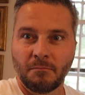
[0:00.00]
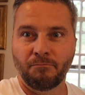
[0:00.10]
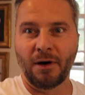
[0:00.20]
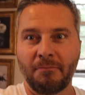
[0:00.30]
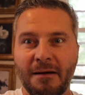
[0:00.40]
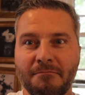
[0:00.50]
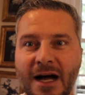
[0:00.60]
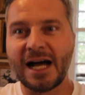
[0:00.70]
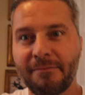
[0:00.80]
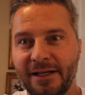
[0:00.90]
But my
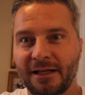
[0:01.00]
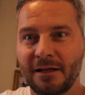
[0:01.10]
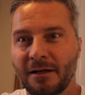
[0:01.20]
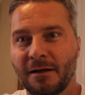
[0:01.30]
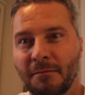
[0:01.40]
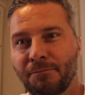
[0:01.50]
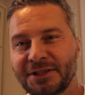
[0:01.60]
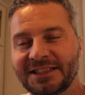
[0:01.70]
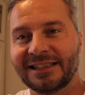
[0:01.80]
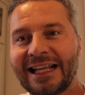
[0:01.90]
mommy
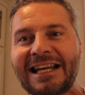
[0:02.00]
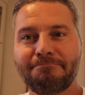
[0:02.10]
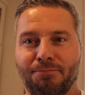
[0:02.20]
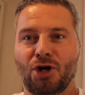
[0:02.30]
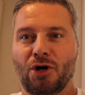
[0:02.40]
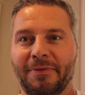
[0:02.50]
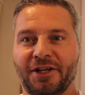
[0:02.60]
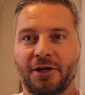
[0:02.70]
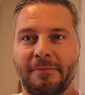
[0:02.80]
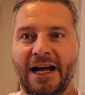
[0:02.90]
puts a light bulb in
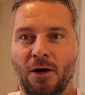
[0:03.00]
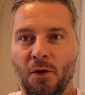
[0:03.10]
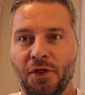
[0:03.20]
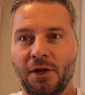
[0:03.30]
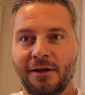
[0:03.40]
her mouth.